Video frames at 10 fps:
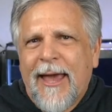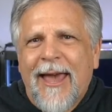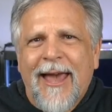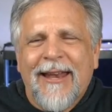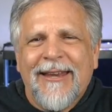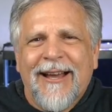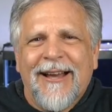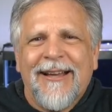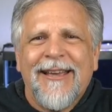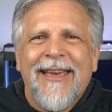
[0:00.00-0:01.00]
and
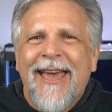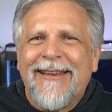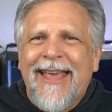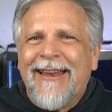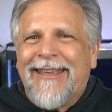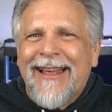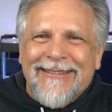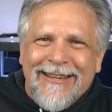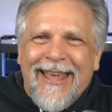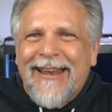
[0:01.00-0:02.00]
uh, it, it gets
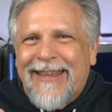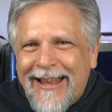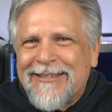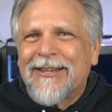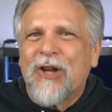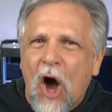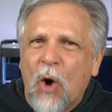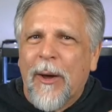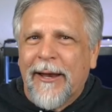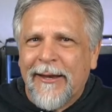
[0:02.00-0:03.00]
it it gets it
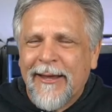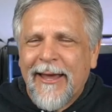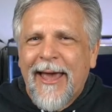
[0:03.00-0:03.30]
going.